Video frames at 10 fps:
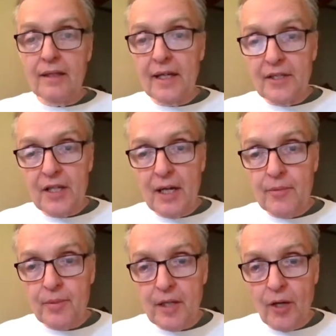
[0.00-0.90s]
A lot of
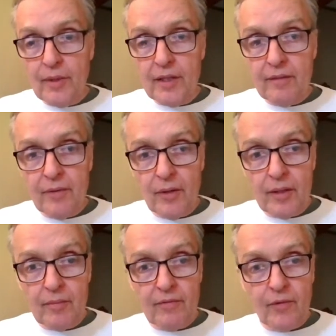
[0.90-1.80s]
times we go in and
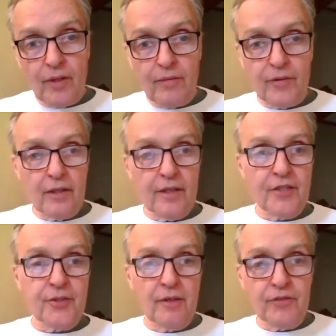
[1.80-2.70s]
vote and we're voting for the
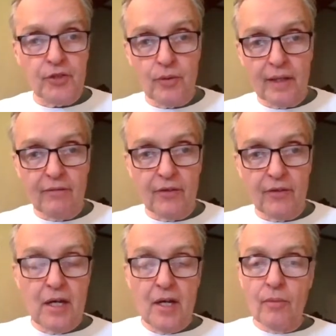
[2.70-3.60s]
lesser of two
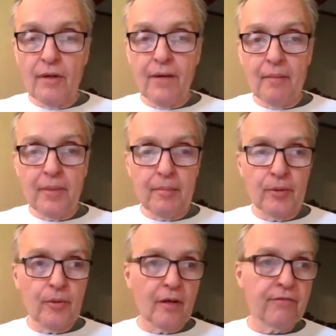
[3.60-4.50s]
evils. We find
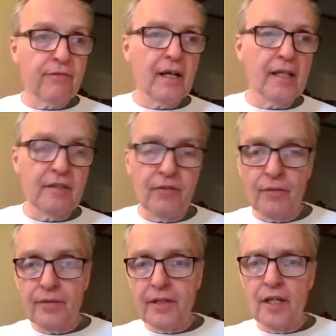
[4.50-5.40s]
people who are afraid to
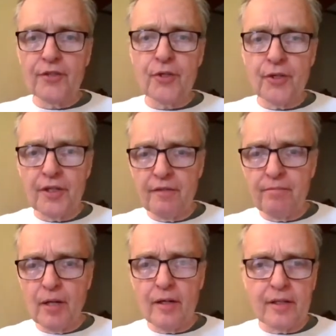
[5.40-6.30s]
vote for the
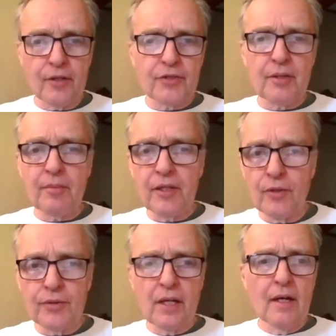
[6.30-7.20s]
alternative party or
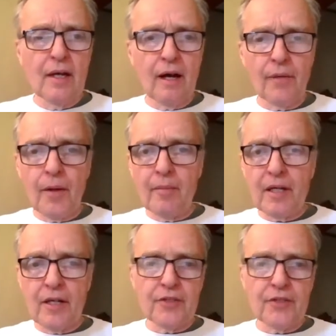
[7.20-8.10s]
somebody who's out there
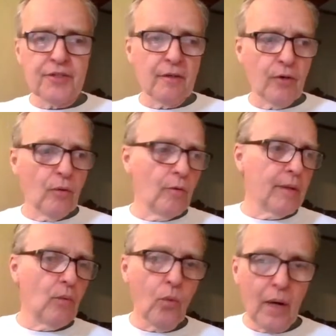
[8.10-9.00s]
because their vote will
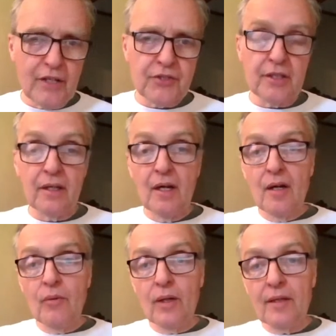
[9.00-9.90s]
be wasted.
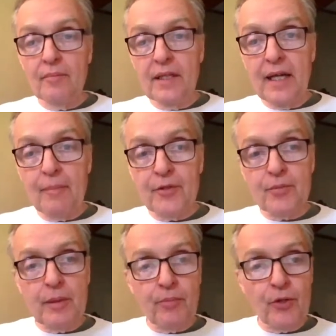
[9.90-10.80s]
Well, in
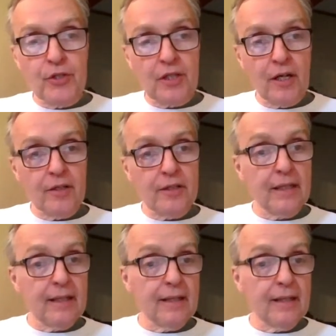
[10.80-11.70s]
Minneapolis, we pushed
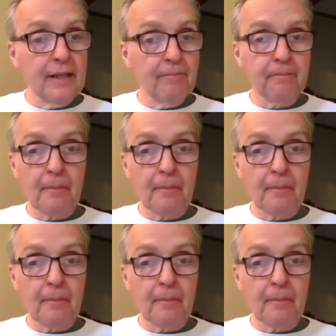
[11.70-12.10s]
hard to get an